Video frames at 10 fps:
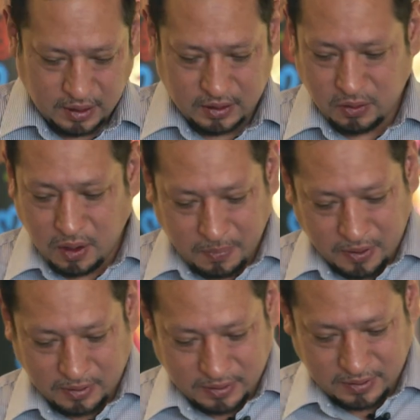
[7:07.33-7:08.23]
It's not a
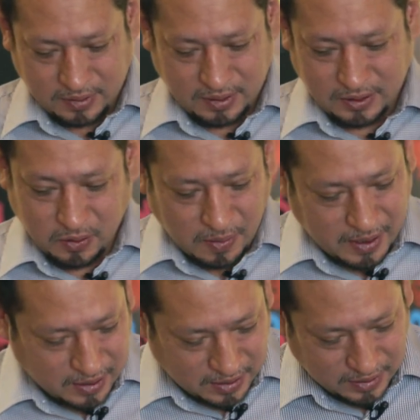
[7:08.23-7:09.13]
pot, it's not a
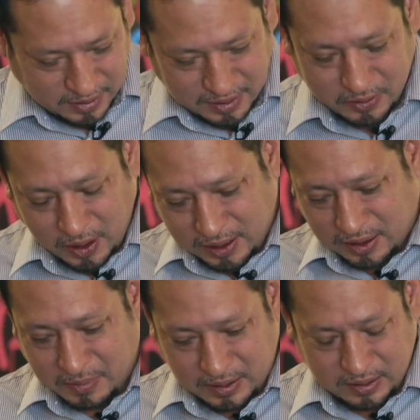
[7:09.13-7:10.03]
bag, it's not a
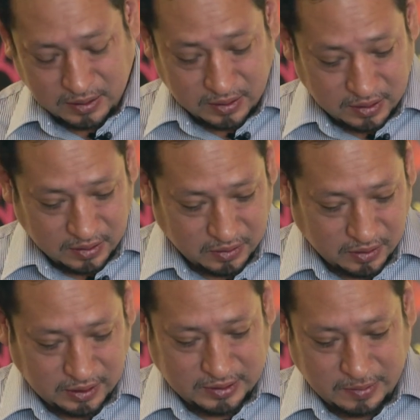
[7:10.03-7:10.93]
little bag.
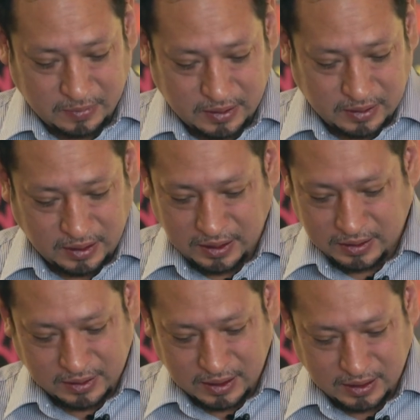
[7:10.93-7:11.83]
So this is here
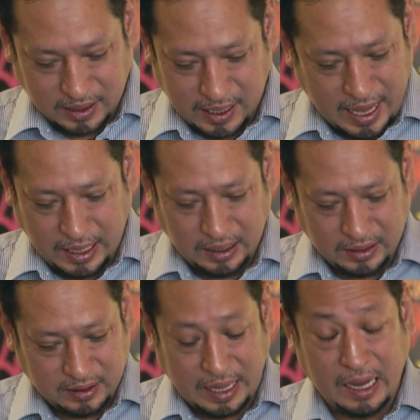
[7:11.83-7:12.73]
is like the
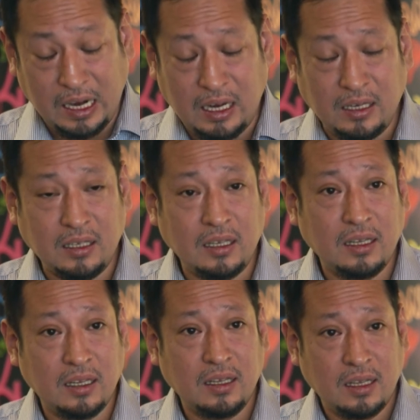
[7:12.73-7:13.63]
ailing,
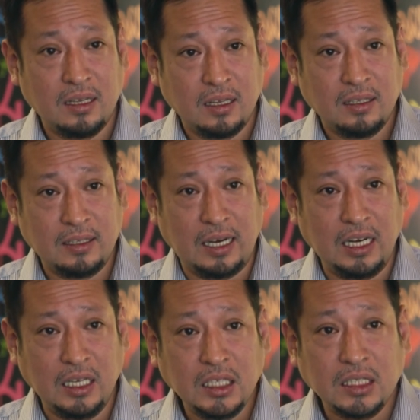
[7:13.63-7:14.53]

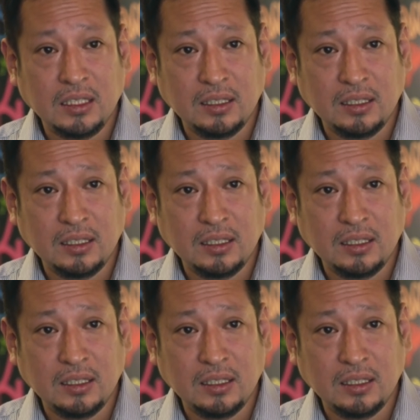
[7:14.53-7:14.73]
darling.